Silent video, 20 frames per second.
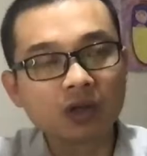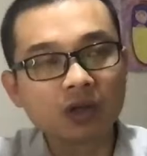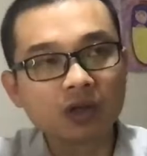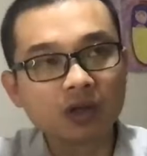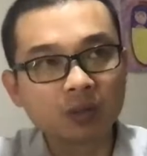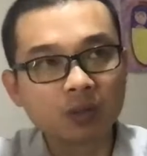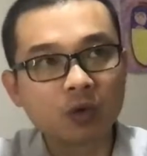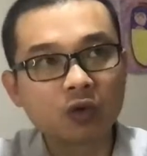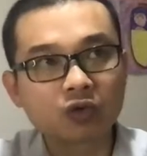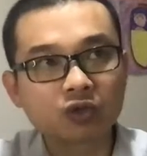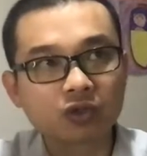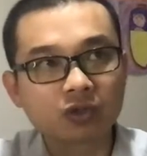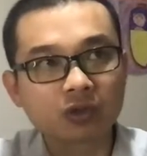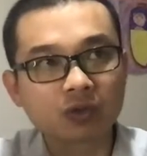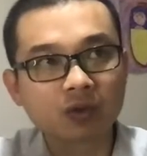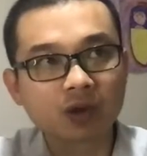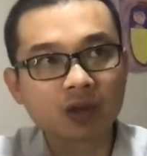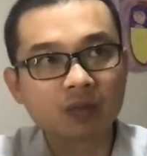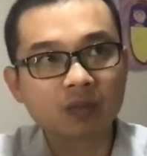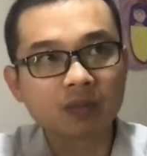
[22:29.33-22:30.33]

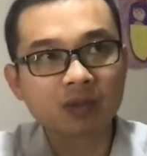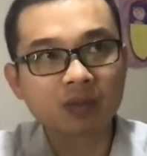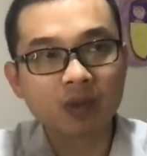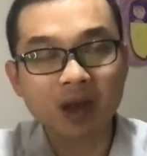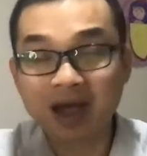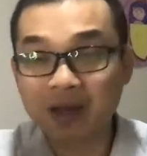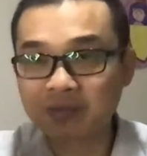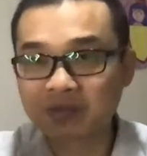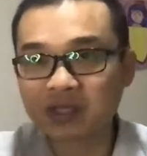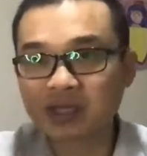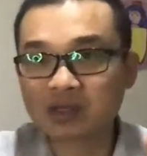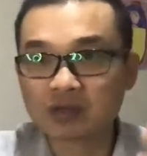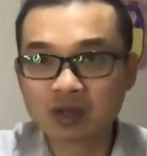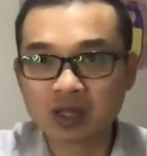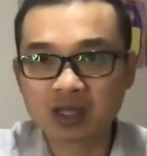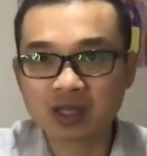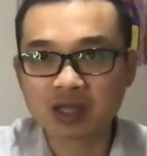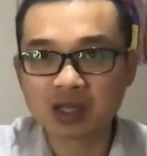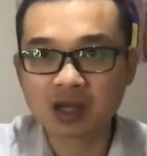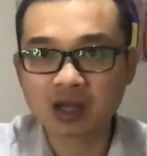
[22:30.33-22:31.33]
emotional, right? People upset, you
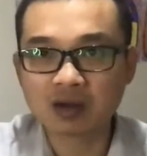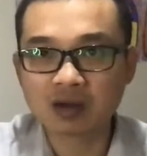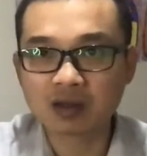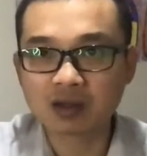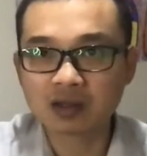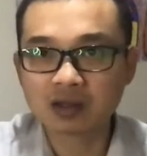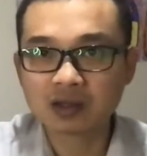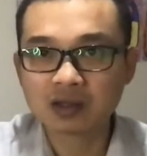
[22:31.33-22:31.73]
can tell it.